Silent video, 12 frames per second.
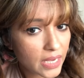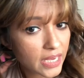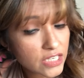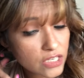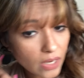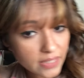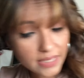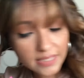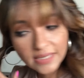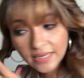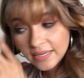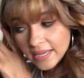It's not yet
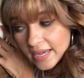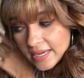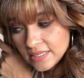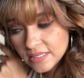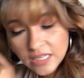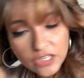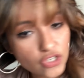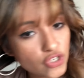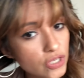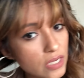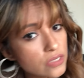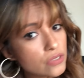done, guys. It's
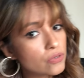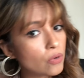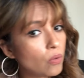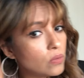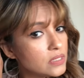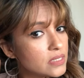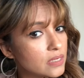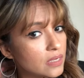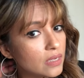just rolled.